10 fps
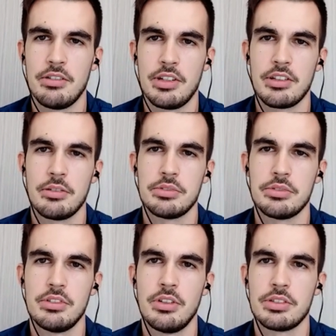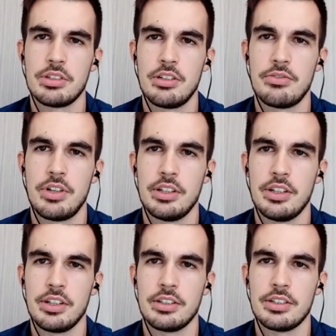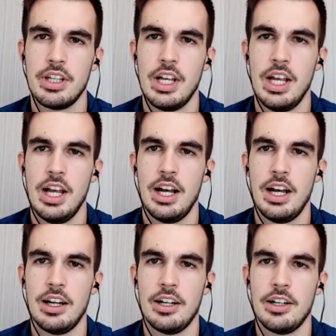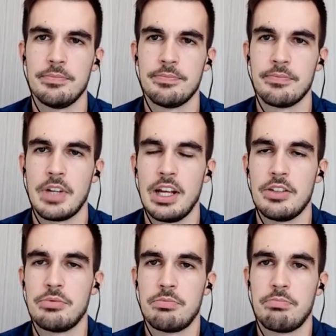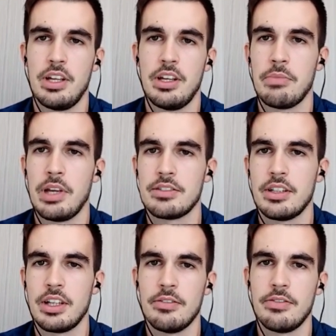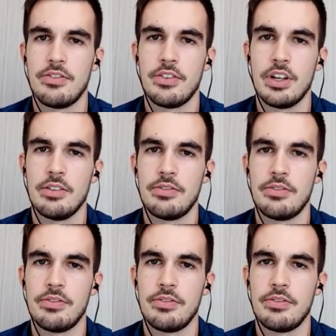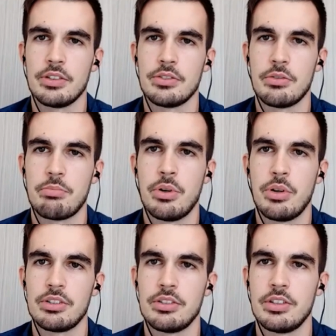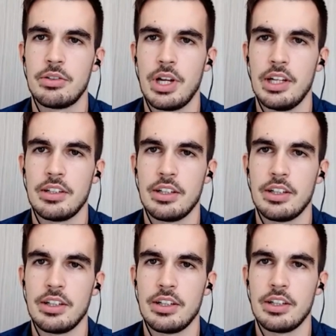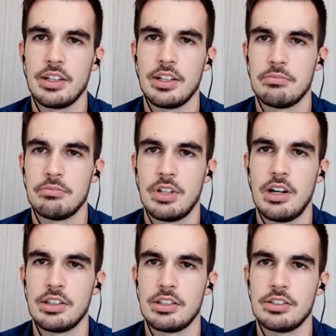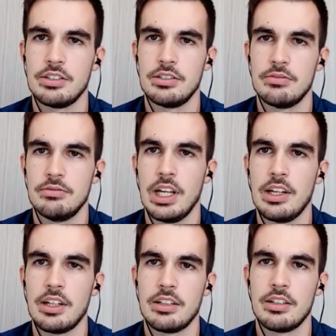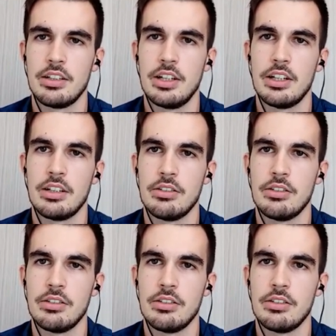when it comes to those kind of ratings. It would be amazing if you can support the ratings with some hard data, and